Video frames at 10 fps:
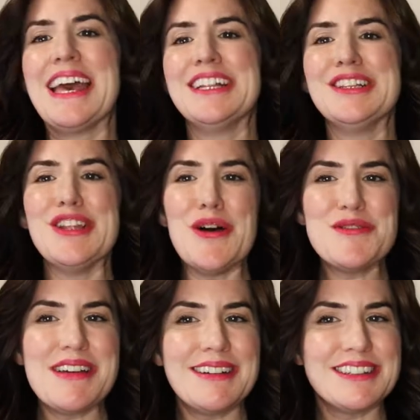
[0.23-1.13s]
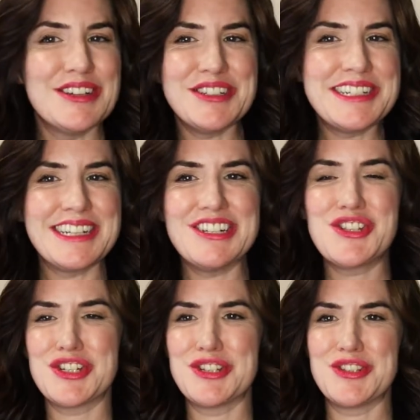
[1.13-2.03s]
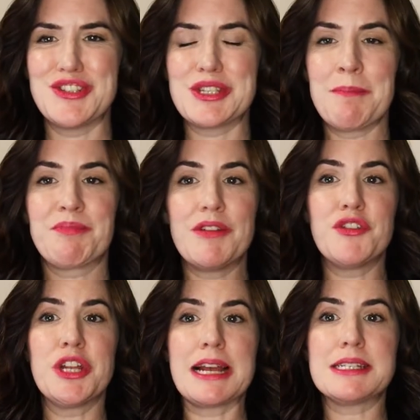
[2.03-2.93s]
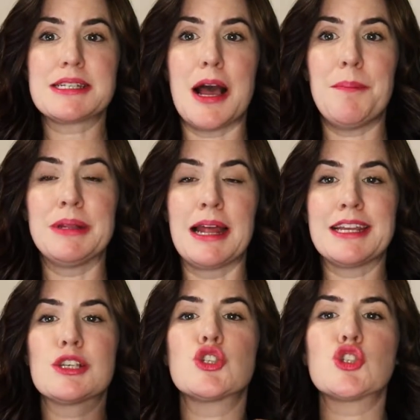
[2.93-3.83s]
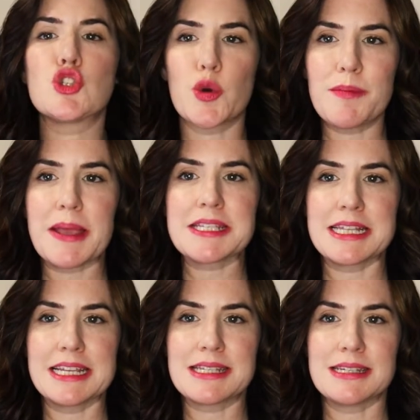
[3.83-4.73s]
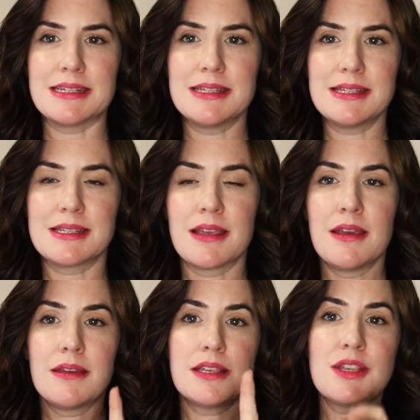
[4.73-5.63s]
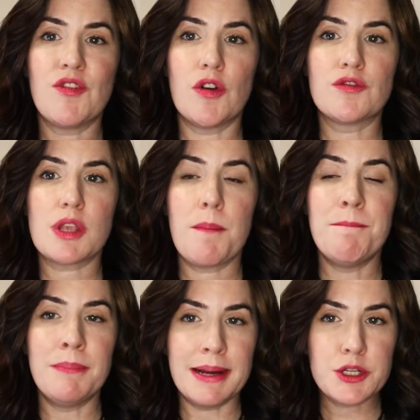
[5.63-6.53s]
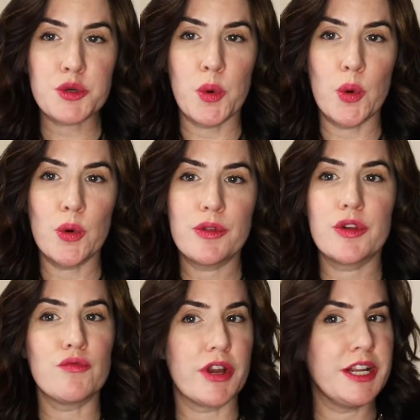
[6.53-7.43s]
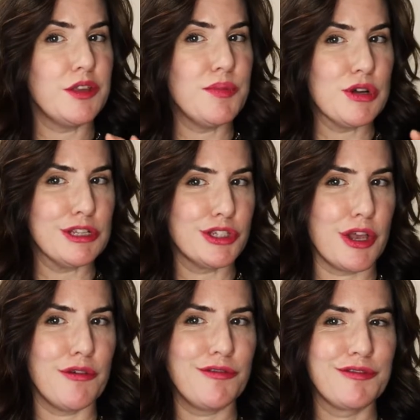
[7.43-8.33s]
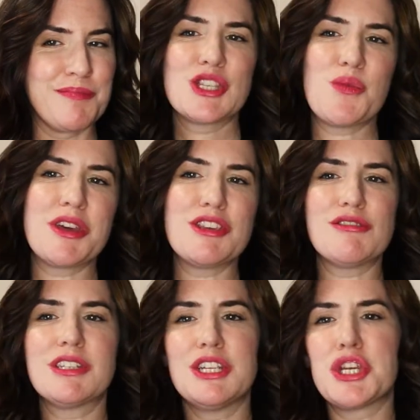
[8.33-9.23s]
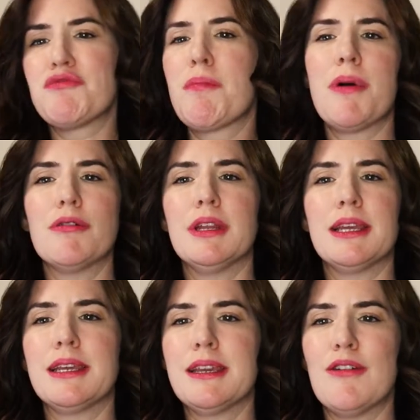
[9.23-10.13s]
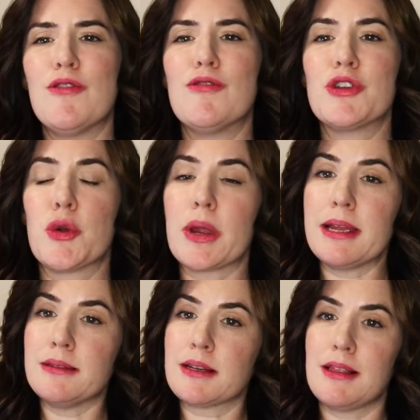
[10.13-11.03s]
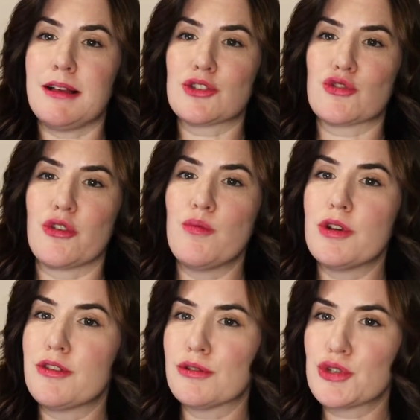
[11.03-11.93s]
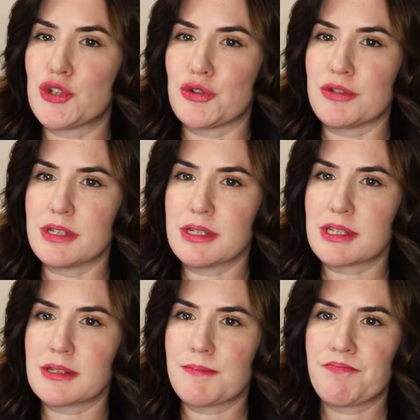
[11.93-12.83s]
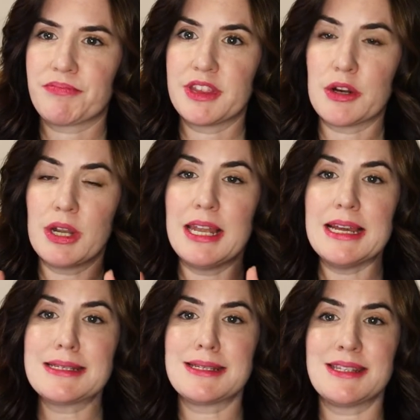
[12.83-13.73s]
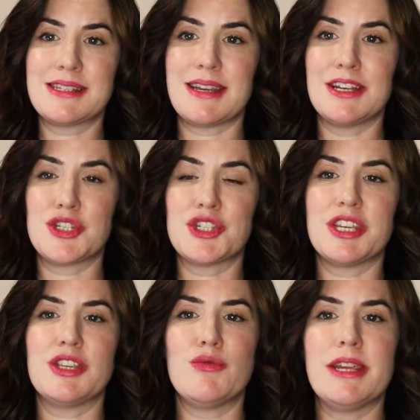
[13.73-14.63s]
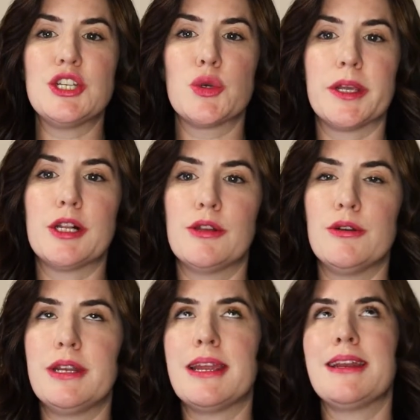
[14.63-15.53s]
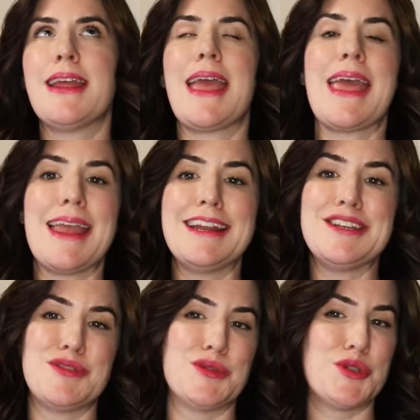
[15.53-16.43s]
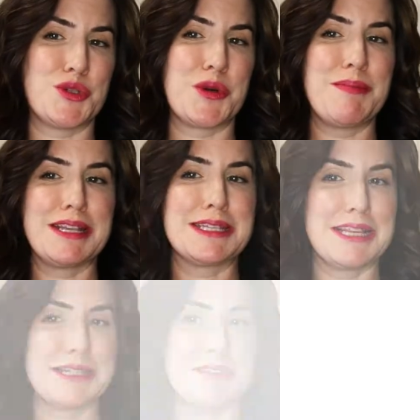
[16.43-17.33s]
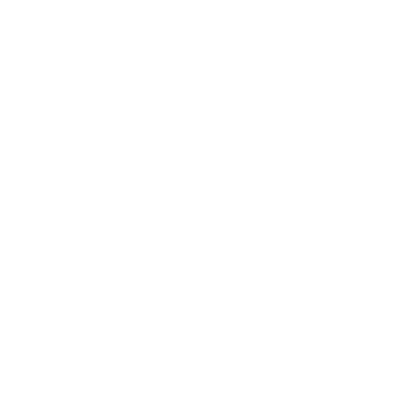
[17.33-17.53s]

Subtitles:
Hello young learner teachers! If you'd like to start planning story-based lessons, this involves much more than reading the book itself. So whether you're teaching remotely or you're in the classroom with your students, there are lesson stages that you need to include in any good story-based lesson.